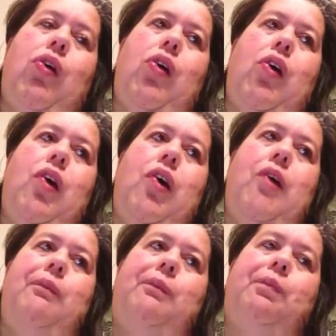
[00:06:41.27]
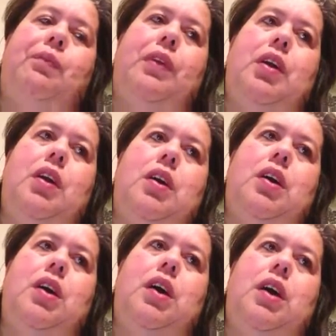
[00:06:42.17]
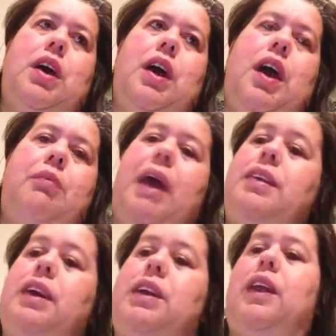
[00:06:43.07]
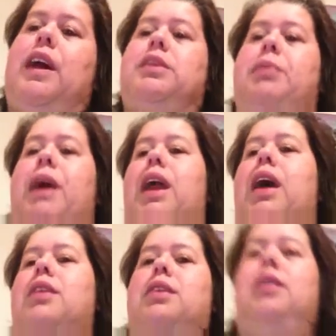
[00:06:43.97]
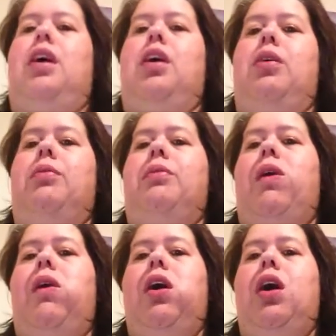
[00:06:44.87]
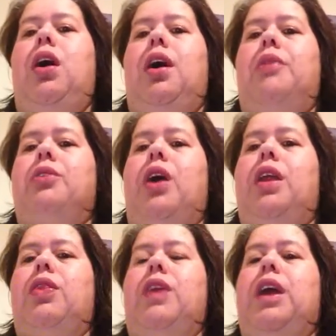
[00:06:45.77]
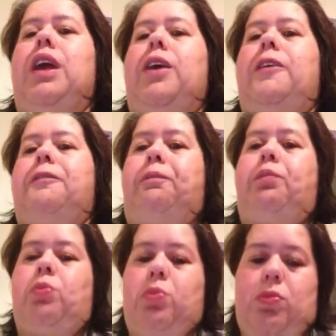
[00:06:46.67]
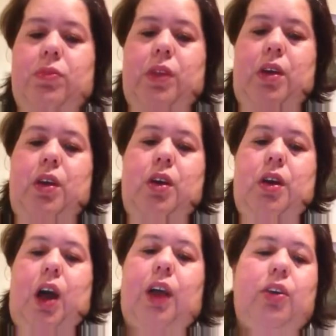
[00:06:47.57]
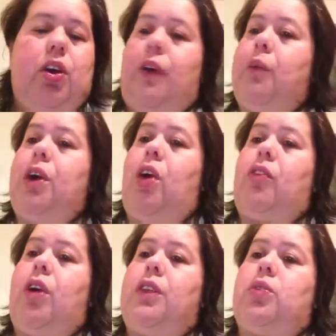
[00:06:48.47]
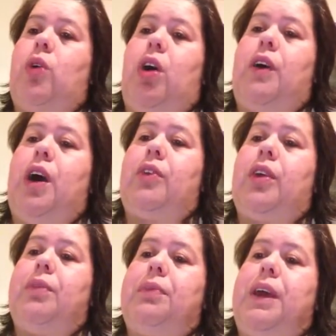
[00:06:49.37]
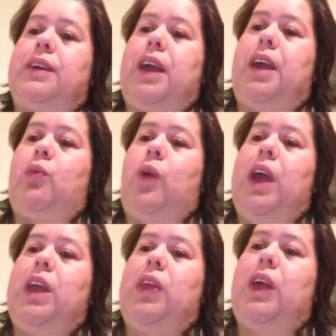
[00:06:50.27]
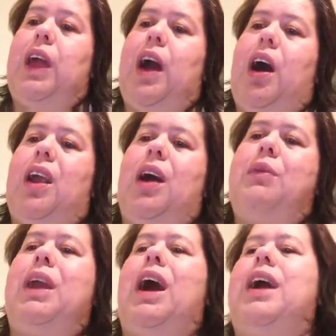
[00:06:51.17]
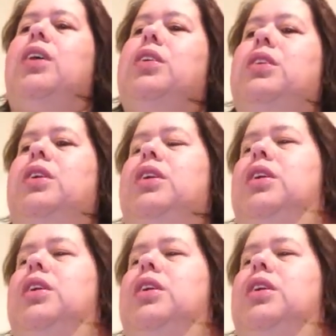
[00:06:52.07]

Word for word: Um, and basically that's about it. Um, trying to think here. I don't know if I went over on the 1200 because I didn't weigh anything out. I mean, I couldn't.